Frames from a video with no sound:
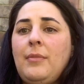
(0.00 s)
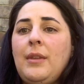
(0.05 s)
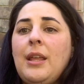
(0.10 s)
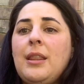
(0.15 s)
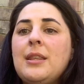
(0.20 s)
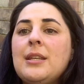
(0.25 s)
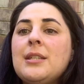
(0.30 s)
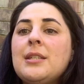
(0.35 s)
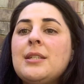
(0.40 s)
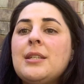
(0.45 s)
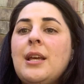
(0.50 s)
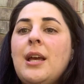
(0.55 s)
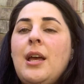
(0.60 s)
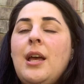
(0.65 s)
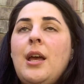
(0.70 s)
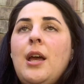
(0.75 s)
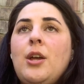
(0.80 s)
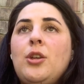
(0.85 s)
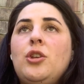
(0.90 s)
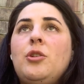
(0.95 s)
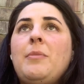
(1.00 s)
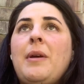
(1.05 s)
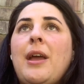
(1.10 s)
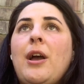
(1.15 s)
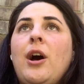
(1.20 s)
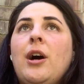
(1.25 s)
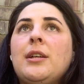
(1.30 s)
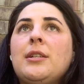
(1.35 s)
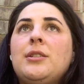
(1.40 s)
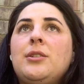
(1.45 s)
This, you may
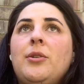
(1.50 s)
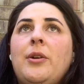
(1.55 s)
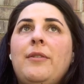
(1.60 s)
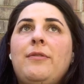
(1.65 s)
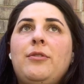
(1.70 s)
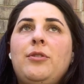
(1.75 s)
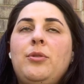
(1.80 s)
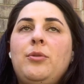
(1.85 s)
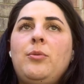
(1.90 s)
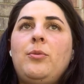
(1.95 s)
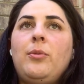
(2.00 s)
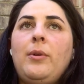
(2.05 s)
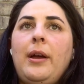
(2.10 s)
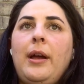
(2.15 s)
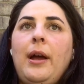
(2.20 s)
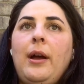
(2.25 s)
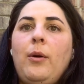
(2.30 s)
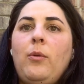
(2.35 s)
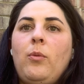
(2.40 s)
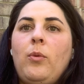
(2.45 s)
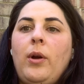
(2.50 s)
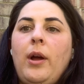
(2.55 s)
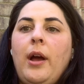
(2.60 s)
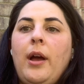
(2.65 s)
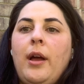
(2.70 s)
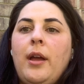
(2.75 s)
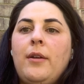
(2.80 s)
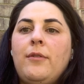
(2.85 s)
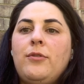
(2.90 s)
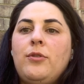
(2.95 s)
also, if
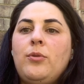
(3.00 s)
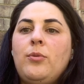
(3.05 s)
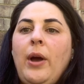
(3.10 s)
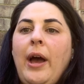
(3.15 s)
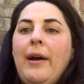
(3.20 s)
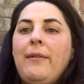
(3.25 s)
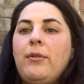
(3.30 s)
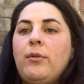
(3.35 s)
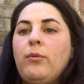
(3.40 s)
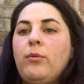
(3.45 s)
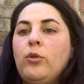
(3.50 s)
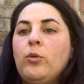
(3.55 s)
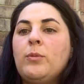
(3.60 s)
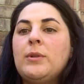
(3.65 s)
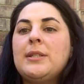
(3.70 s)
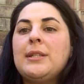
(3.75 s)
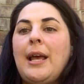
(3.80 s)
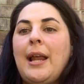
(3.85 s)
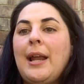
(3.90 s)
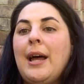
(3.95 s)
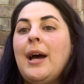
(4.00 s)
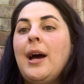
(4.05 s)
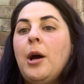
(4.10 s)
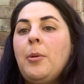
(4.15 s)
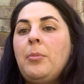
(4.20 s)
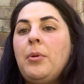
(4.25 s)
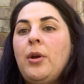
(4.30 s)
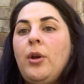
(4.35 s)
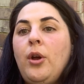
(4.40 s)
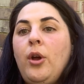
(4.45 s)
you have a room set
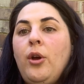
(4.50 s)
up